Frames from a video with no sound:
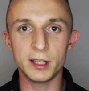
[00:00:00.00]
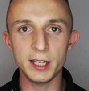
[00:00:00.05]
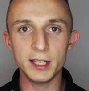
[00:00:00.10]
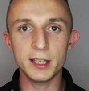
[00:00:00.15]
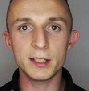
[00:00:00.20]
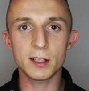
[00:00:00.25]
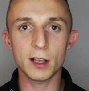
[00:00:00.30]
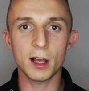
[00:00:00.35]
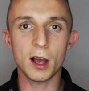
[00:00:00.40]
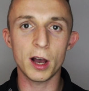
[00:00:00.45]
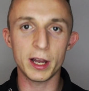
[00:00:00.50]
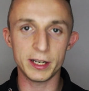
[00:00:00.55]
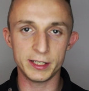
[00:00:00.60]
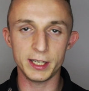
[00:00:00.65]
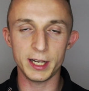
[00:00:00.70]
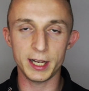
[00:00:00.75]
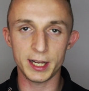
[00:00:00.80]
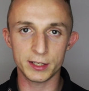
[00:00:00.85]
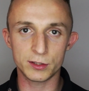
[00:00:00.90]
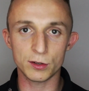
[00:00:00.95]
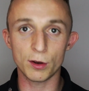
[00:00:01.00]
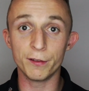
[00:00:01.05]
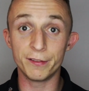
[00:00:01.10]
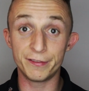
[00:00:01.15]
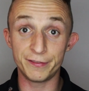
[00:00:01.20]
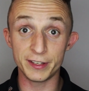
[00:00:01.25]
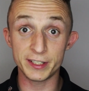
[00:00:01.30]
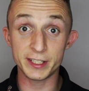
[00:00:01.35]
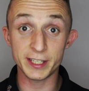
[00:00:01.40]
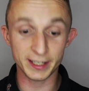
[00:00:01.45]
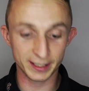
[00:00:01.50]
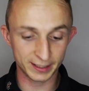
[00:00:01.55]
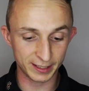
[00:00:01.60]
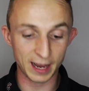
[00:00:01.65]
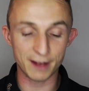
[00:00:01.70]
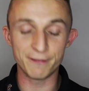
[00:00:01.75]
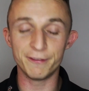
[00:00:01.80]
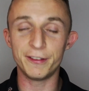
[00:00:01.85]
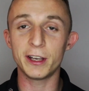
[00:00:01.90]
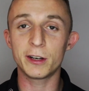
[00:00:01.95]
these ideas of physics
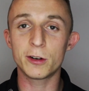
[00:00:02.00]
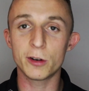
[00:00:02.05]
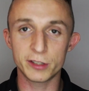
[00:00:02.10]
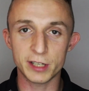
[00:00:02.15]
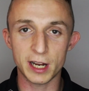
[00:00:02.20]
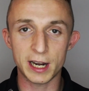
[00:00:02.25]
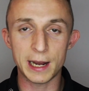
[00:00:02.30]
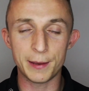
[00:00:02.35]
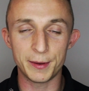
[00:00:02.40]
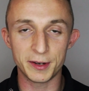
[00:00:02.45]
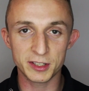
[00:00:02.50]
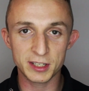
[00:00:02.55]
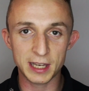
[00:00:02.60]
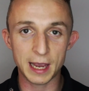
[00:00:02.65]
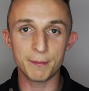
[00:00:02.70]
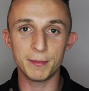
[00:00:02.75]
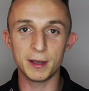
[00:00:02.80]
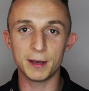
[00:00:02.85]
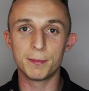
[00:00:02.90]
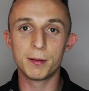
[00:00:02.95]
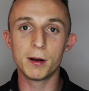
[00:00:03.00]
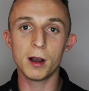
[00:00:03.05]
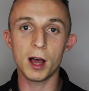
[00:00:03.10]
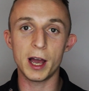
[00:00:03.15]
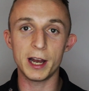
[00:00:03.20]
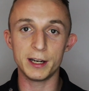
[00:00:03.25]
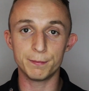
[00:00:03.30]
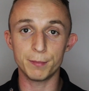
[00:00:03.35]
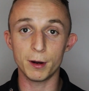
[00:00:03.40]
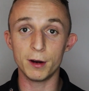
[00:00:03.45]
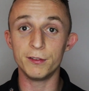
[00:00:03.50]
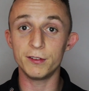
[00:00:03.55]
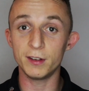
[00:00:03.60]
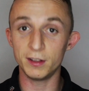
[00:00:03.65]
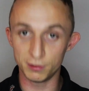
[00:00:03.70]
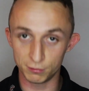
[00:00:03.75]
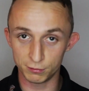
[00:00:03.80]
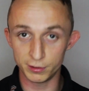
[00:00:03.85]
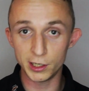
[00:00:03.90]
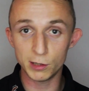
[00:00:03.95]
and vehicle dynamics can be applied both in
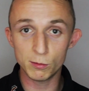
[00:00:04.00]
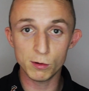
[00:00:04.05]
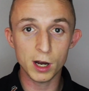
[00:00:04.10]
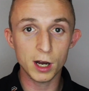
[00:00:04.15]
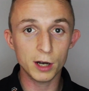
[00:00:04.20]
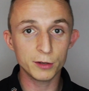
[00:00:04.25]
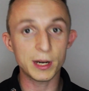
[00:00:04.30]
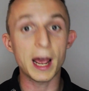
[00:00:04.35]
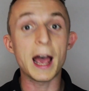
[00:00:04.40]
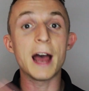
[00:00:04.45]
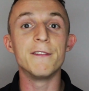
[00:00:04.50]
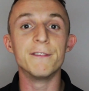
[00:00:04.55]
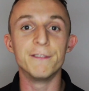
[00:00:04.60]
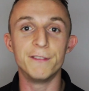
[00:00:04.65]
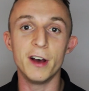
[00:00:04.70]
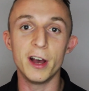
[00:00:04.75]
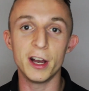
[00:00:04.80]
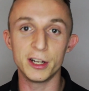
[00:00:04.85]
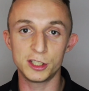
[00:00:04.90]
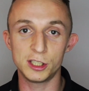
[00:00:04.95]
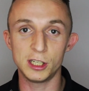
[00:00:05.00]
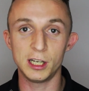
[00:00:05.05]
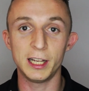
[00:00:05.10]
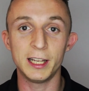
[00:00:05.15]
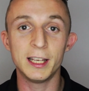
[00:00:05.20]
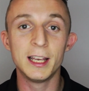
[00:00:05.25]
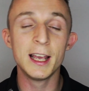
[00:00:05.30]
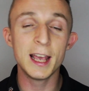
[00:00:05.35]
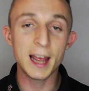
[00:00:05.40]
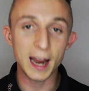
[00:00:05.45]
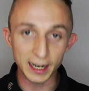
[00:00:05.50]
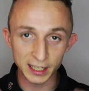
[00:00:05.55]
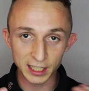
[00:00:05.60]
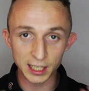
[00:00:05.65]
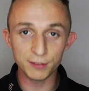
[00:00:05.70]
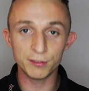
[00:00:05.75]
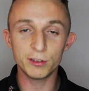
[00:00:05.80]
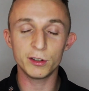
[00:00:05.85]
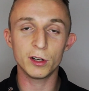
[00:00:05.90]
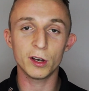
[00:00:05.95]
the real world and virtually, and
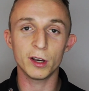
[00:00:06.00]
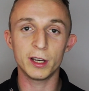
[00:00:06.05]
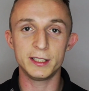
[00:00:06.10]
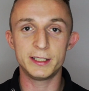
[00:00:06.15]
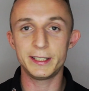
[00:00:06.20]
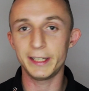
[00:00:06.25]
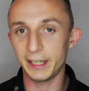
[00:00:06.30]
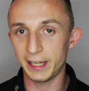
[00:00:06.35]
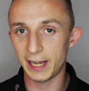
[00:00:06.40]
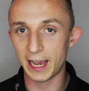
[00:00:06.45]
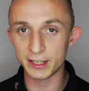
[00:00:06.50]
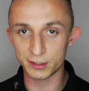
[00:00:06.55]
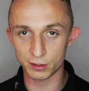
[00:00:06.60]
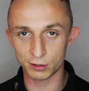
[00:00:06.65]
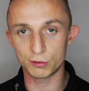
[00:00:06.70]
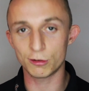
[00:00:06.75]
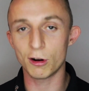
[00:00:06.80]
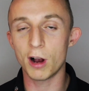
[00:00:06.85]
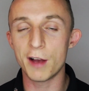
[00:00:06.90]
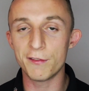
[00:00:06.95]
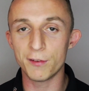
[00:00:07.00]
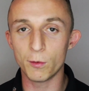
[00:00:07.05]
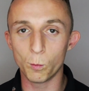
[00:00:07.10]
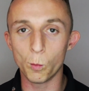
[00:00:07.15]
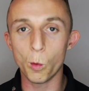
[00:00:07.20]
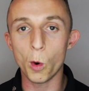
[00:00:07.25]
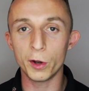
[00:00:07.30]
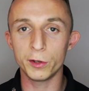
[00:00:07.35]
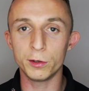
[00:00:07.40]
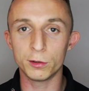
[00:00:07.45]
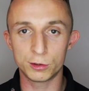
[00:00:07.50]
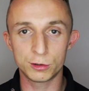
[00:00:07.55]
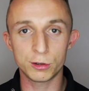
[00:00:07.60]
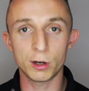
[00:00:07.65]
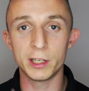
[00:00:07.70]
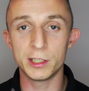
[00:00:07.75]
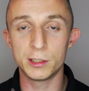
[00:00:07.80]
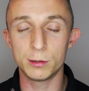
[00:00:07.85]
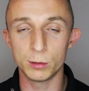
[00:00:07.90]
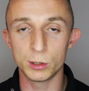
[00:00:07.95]
give you an idea as a driver what you're
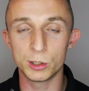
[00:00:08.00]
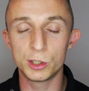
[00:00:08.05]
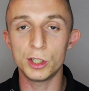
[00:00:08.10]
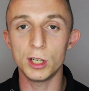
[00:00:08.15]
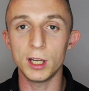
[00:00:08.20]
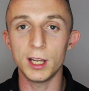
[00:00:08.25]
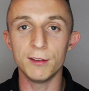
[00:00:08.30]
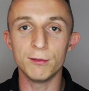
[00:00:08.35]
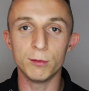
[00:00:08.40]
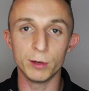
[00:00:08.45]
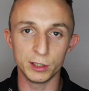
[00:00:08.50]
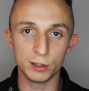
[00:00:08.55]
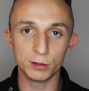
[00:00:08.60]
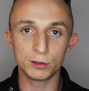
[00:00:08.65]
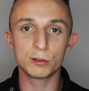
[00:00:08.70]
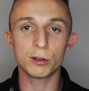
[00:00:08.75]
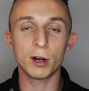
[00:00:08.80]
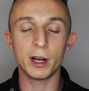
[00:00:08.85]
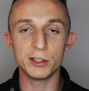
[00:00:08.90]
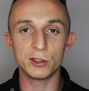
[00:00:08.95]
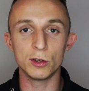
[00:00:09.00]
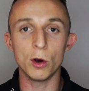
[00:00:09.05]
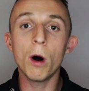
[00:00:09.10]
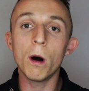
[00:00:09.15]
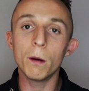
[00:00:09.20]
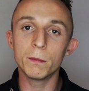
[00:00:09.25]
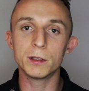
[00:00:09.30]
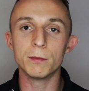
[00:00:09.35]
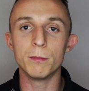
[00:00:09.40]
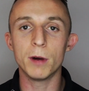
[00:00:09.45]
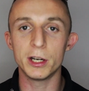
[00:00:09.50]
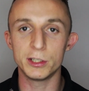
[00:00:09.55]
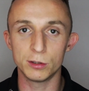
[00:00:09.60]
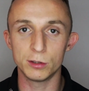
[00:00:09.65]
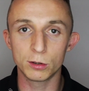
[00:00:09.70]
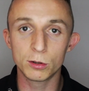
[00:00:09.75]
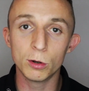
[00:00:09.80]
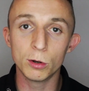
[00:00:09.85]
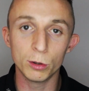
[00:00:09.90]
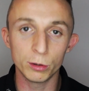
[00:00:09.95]
trying to achieve when you're trying to optimize
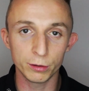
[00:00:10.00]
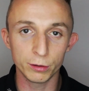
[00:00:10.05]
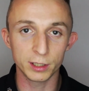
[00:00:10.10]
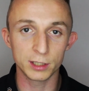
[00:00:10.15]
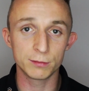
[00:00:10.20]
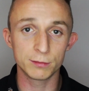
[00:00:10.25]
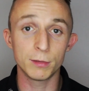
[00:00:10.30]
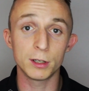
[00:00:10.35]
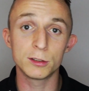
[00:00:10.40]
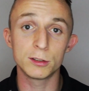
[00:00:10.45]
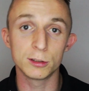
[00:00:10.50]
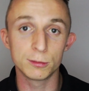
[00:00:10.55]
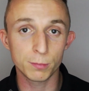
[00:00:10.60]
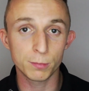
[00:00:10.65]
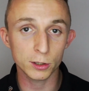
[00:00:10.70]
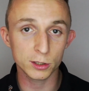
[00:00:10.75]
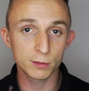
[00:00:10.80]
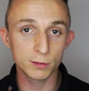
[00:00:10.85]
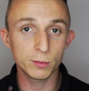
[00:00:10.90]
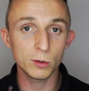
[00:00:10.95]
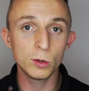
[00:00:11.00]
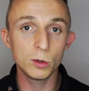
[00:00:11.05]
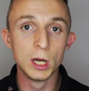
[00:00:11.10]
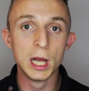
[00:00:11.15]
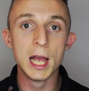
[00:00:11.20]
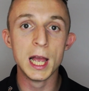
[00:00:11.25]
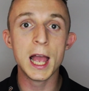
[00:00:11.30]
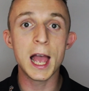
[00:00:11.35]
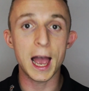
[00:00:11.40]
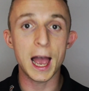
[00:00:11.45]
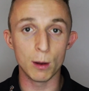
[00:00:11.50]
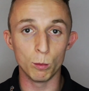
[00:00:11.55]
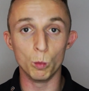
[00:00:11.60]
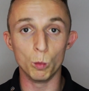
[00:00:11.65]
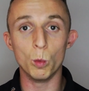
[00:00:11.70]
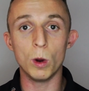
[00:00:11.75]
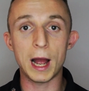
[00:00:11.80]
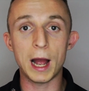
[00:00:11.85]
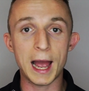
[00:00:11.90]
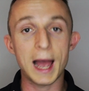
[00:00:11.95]
your cornering as much as possible,
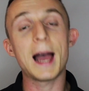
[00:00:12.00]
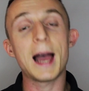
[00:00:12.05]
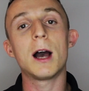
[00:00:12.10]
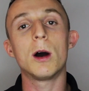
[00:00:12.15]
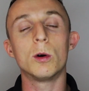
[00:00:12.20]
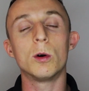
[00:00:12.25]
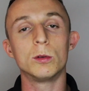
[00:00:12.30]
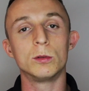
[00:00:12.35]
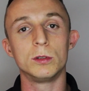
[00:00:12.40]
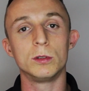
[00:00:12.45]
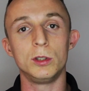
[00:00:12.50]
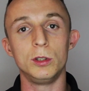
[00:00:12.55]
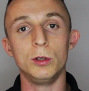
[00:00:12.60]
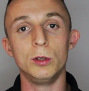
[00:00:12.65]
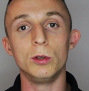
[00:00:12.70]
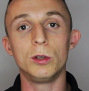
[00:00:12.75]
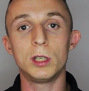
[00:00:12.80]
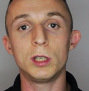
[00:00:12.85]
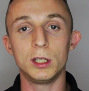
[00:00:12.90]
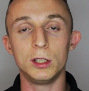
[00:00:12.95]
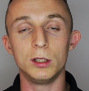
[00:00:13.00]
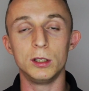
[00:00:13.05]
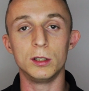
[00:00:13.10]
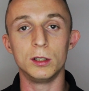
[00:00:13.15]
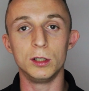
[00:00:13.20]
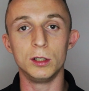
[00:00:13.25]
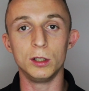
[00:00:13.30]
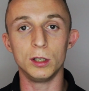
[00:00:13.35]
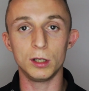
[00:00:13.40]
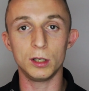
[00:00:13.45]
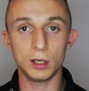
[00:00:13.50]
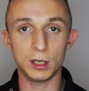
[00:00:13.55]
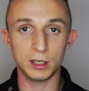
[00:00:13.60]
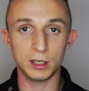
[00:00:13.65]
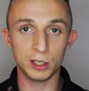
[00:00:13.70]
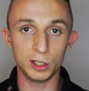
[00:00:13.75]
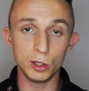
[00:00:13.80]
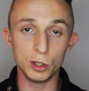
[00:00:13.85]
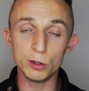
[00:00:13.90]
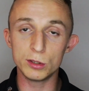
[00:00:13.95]
and how you can
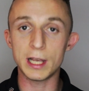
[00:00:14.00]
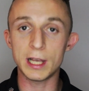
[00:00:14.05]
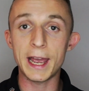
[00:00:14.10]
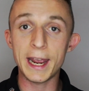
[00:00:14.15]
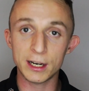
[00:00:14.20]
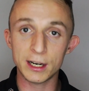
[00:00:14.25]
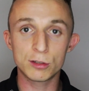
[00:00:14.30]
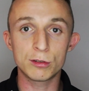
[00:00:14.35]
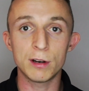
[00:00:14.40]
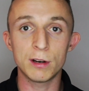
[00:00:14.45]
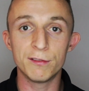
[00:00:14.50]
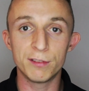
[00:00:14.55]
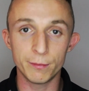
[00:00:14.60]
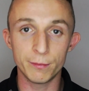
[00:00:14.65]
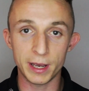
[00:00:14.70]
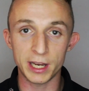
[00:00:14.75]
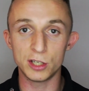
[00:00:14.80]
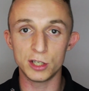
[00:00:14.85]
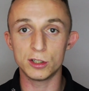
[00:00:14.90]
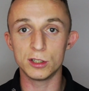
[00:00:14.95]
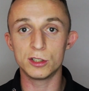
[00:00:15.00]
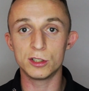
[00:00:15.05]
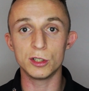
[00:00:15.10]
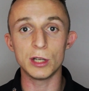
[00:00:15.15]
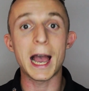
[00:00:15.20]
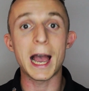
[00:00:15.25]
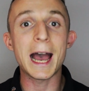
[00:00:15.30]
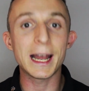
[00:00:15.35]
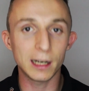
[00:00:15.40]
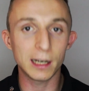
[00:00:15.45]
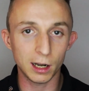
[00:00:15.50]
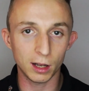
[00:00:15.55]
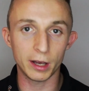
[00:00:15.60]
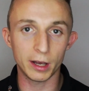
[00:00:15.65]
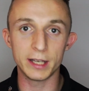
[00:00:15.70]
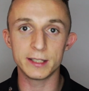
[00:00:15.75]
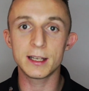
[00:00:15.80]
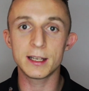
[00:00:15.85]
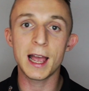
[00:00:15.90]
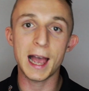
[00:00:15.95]
use that extra information to
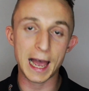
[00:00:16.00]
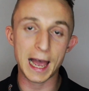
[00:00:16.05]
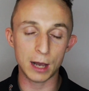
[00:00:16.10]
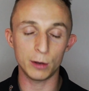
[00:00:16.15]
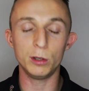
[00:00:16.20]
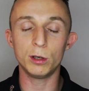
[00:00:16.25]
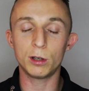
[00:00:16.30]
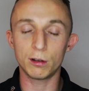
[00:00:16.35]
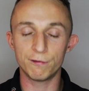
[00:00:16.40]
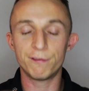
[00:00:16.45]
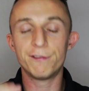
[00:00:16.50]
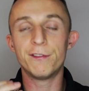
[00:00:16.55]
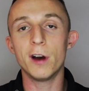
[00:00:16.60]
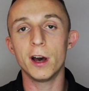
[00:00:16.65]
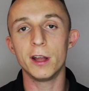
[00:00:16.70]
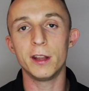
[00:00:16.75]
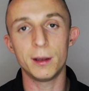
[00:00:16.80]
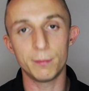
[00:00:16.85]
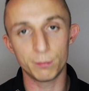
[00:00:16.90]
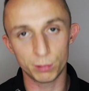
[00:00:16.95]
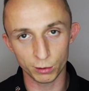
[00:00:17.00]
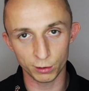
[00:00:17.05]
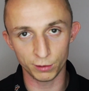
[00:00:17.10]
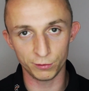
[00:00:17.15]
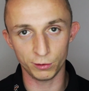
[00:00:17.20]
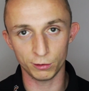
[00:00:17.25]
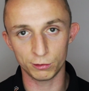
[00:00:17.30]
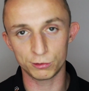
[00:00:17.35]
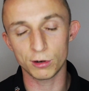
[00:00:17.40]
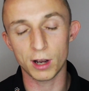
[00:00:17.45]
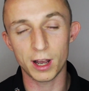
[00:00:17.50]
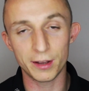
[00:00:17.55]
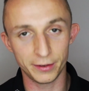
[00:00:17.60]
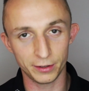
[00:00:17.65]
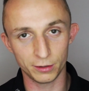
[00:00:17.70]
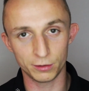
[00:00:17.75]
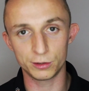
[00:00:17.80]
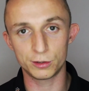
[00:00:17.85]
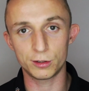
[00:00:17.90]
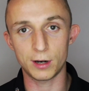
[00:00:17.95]
analyze how you can further improve your
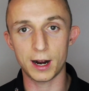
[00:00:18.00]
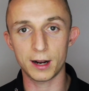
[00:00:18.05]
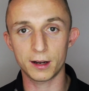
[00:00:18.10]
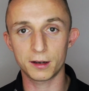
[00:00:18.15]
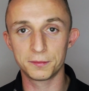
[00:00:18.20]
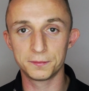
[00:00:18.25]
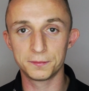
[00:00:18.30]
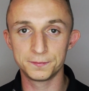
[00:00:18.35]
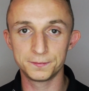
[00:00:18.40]
driving on track.